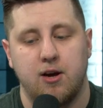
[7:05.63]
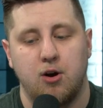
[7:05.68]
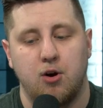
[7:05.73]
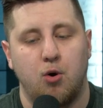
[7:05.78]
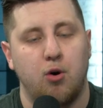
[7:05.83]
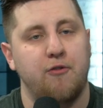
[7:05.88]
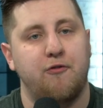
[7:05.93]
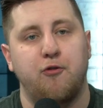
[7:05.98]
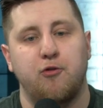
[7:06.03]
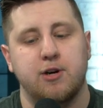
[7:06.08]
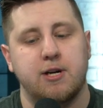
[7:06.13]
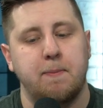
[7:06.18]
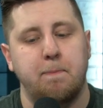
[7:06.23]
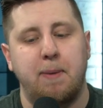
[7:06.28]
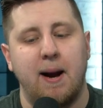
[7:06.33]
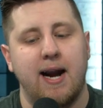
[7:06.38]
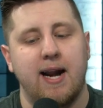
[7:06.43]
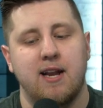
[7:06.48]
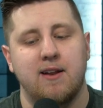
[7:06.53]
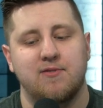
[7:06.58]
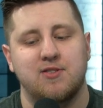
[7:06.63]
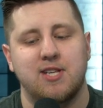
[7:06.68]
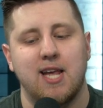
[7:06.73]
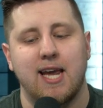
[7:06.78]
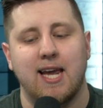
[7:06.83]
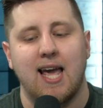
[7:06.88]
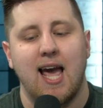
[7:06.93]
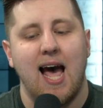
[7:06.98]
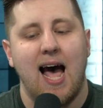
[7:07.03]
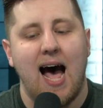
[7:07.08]
or for competitive
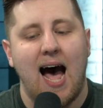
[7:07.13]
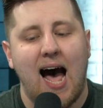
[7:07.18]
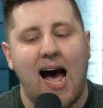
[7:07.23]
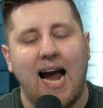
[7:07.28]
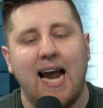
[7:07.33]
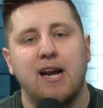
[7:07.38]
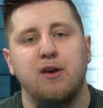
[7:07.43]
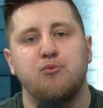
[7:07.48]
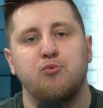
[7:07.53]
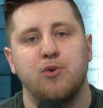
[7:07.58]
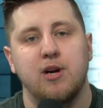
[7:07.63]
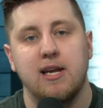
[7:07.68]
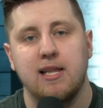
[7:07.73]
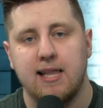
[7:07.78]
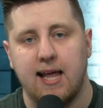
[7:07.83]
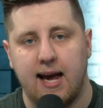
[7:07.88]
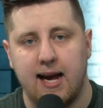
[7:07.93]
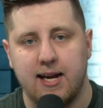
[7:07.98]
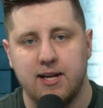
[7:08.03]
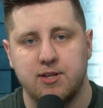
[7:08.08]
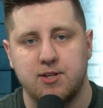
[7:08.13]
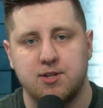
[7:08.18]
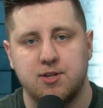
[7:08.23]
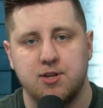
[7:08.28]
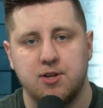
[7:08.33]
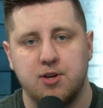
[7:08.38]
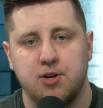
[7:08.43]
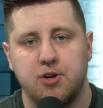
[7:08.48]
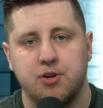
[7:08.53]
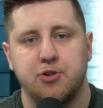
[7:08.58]
sake, I realize
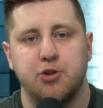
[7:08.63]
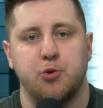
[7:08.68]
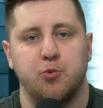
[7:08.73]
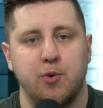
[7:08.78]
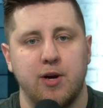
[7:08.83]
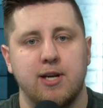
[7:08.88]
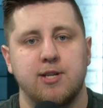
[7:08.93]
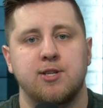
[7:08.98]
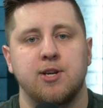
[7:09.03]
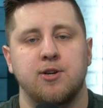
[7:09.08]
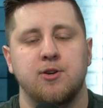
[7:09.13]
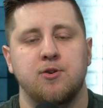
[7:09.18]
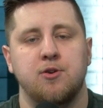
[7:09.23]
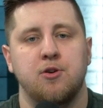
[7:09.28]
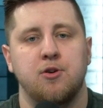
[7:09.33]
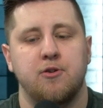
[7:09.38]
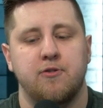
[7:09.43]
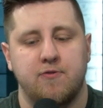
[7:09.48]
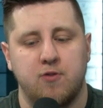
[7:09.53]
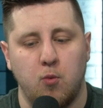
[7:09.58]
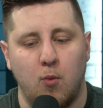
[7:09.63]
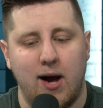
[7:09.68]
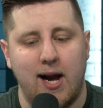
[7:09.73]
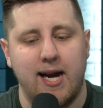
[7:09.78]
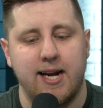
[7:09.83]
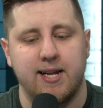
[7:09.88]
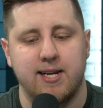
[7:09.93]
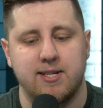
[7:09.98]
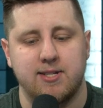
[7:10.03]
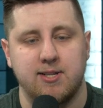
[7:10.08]
the reason for why
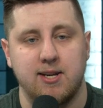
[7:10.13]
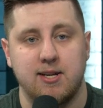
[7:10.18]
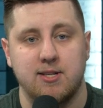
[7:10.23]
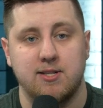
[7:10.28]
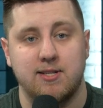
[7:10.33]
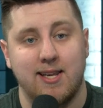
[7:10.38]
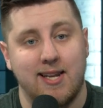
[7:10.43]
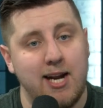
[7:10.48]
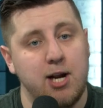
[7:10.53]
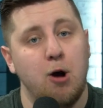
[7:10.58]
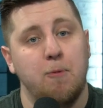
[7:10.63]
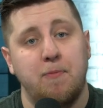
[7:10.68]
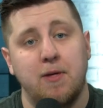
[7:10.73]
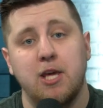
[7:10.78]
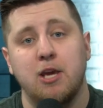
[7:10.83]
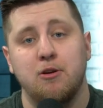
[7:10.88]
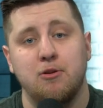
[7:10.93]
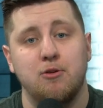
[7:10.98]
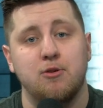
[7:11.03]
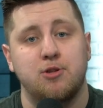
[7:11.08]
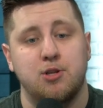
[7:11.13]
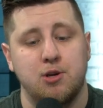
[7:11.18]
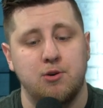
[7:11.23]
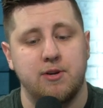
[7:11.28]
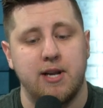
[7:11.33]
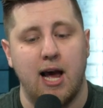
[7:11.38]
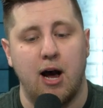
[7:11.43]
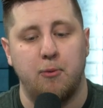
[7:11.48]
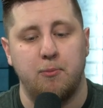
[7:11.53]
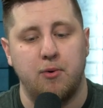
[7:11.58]
it exists. And I hope that you do too
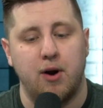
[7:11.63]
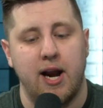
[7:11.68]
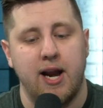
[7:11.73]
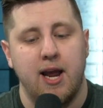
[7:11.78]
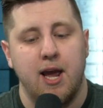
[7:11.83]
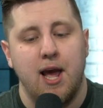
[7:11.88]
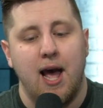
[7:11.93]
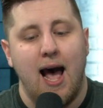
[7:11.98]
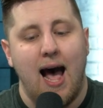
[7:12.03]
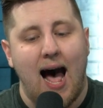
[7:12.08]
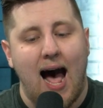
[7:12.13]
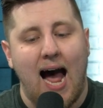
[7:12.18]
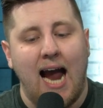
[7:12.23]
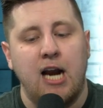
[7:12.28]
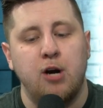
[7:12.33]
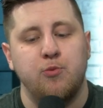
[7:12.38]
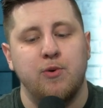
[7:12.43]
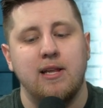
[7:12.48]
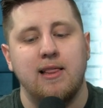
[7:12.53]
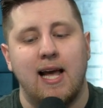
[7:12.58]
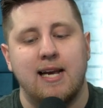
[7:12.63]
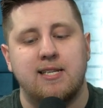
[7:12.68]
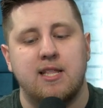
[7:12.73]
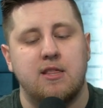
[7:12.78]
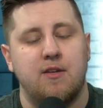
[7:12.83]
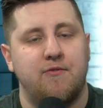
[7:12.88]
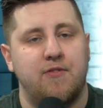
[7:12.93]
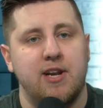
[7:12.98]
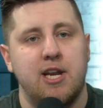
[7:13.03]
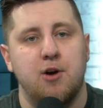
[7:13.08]
now, right? I realize that
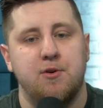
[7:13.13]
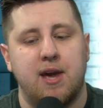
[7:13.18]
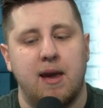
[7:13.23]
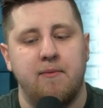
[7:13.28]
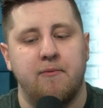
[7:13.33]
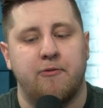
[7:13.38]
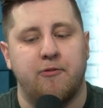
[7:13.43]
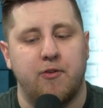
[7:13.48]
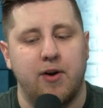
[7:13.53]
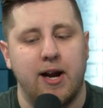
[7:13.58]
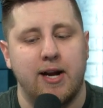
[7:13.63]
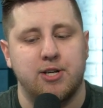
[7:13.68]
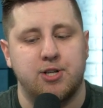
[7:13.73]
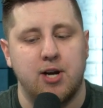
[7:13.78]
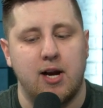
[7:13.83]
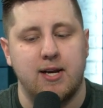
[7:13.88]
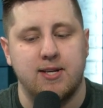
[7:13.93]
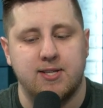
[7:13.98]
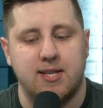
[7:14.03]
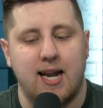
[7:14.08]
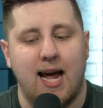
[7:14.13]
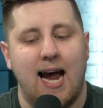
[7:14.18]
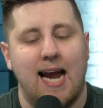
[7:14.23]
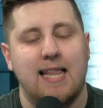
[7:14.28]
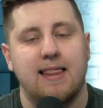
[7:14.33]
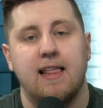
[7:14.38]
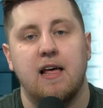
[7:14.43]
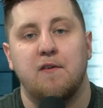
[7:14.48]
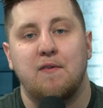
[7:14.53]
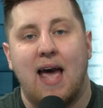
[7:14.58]
the video game franchise that I
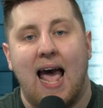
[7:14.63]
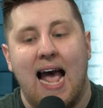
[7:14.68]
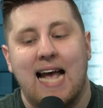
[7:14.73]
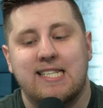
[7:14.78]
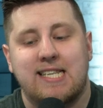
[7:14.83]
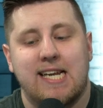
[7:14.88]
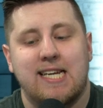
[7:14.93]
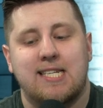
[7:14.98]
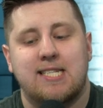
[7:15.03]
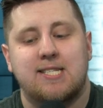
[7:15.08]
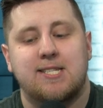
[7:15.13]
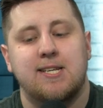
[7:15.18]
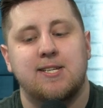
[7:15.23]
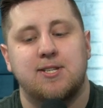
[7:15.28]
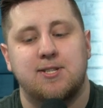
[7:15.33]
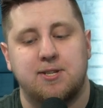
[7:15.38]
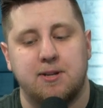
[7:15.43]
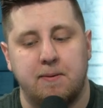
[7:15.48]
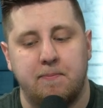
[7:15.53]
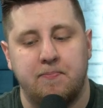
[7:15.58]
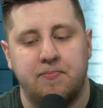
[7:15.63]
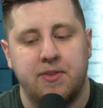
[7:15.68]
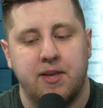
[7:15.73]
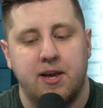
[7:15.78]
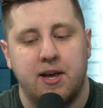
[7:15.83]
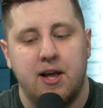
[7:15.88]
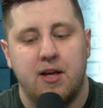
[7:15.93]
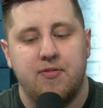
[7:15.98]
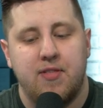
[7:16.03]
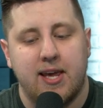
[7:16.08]
love has a system
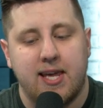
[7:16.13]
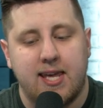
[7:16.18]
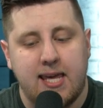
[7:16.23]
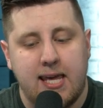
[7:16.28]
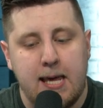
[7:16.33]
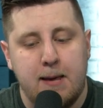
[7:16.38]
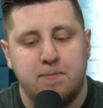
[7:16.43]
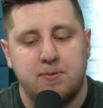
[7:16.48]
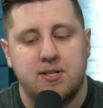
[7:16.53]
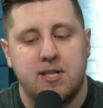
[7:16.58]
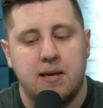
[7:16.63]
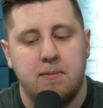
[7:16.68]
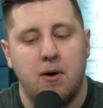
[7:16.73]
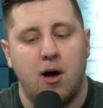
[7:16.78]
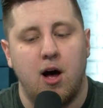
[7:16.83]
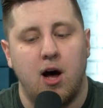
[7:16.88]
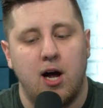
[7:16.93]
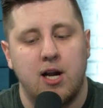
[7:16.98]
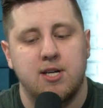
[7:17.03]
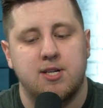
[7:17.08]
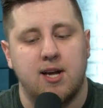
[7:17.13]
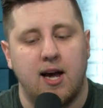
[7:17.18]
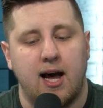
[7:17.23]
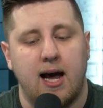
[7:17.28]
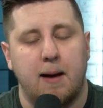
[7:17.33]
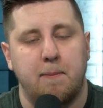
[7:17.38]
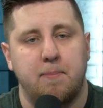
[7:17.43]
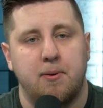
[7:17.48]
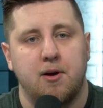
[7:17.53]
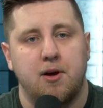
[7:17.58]
that keeps them on
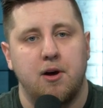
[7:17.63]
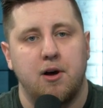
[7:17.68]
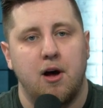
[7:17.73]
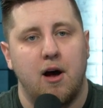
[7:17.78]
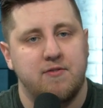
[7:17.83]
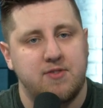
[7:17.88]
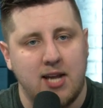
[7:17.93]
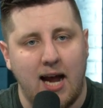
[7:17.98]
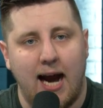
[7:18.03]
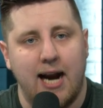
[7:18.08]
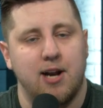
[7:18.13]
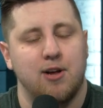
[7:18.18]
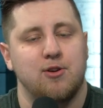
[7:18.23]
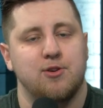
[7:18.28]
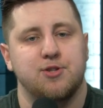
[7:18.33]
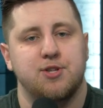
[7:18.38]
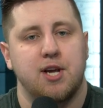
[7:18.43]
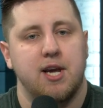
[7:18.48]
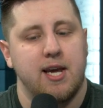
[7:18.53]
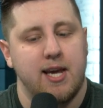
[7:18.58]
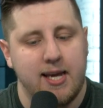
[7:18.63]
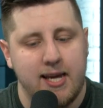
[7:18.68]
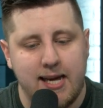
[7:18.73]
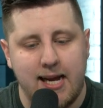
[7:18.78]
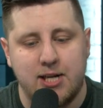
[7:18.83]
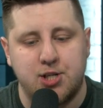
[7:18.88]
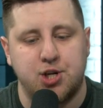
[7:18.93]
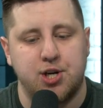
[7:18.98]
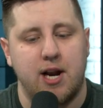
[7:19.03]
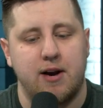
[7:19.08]
top of titles
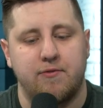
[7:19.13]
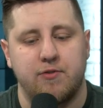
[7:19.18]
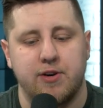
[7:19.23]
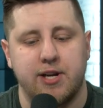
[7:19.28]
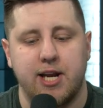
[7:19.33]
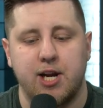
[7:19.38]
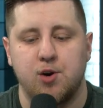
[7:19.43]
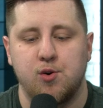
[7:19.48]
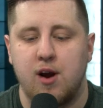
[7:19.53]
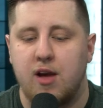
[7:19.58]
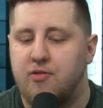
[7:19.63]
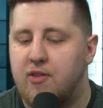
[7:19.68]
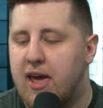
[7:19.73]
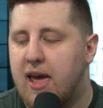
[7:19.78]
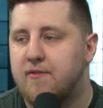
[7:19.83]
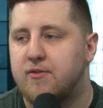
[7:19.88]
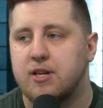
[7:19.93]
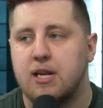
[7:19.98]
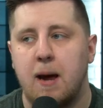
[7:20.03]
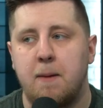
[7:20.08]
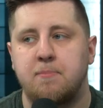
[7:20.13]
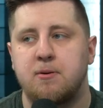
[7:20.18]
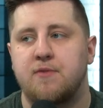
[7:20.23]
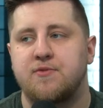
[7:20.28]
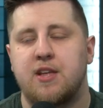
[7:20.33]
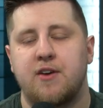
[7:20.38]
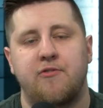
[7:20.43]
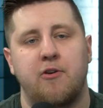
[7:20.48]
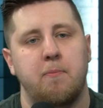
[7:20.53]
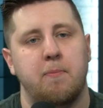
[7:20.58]
each and every year. And they have a number of
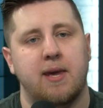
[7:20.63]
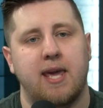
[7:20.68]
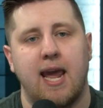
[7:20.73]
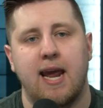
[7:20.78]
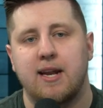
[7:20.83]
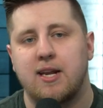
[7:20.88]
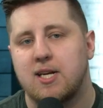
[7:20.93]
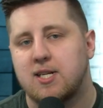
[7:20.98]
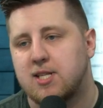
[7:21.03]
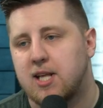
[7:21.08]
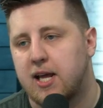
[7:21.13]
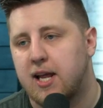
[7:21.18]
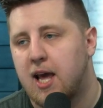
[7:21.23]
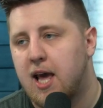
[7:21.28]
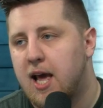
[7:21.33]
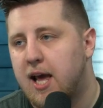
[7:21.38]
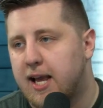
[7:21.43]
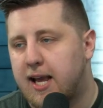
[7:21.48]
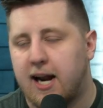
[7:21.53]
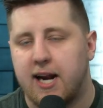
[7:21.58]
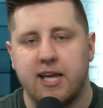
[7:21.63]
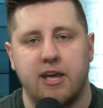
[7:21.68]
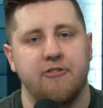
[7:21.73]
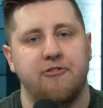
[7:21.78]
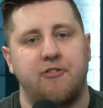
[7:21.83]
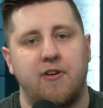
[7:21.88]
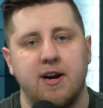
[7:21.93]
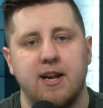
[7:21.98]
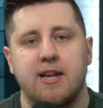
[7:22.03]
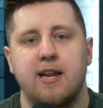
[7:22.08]
different mechanics that kind of get
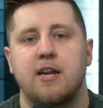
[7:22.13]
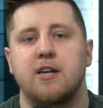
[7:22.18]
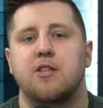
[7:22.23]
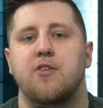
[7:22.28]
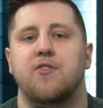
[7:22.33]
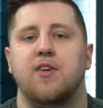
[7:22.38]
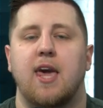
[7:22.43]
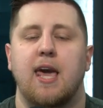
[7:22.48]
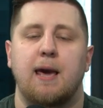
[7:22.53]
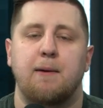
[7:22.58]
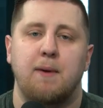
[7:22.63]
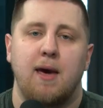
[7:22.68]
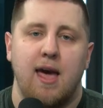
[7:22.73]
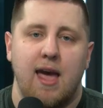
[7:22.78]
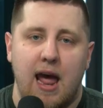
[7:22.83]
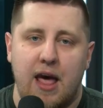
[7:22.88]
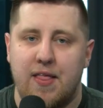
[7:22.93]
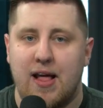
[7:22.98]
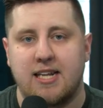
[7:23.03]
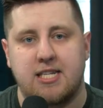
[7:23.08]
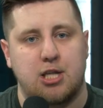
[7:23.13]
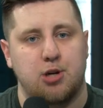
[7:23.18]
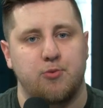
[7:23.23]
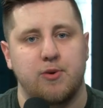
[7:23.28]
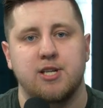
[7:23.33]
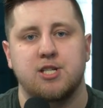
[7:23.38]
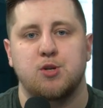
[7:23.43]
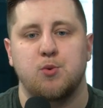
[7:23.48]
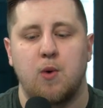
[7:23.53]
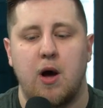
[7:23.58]
funded into the game, and that's the
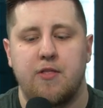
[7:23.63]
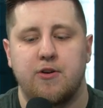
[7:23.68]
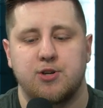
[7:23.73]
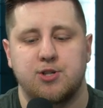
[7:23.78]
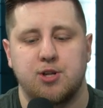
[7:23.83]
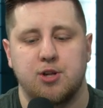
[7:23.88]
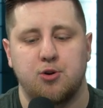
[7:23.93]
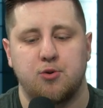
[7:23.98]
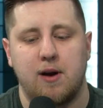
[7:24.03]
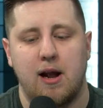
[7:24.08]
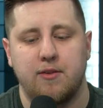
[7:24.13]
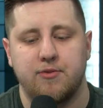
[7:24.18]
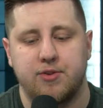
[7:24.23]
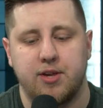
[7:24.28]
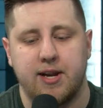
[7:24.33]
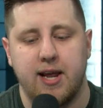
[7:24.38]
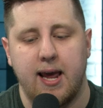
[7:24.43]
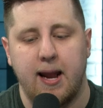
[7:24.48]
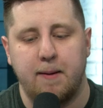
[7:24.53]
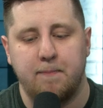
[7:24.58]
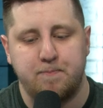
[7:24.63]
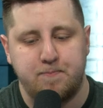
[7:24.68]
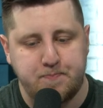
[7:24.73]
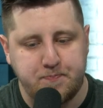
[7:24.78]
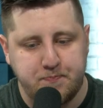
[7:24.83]
reason why they're still around today.